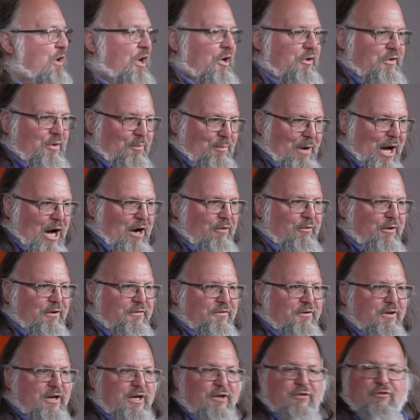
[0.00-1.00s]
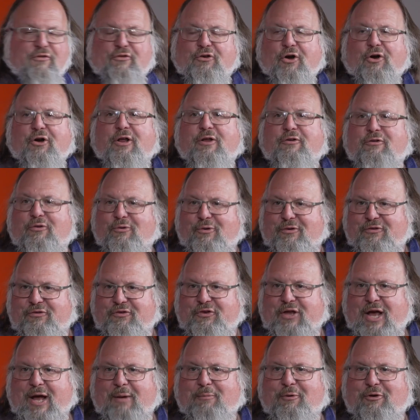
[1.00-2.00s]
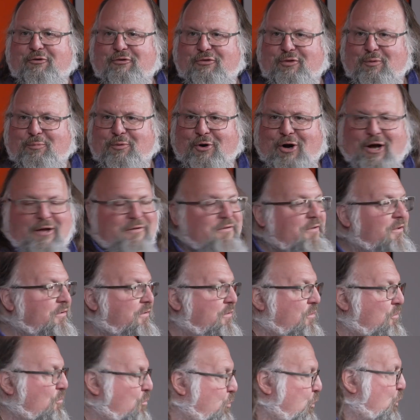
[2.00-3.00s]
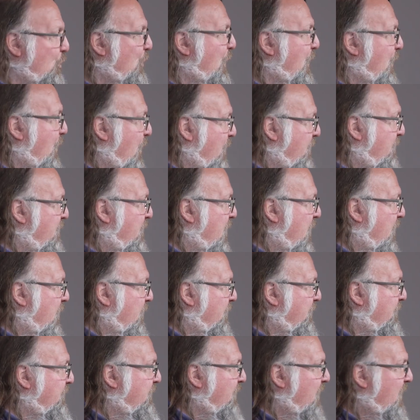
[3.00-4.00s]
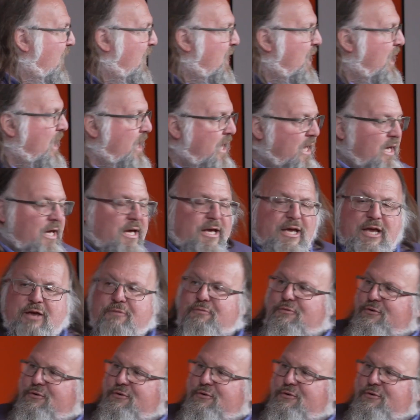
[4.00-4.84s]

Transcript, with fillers: a democracy, starting to establish the process of ruling ourselves. If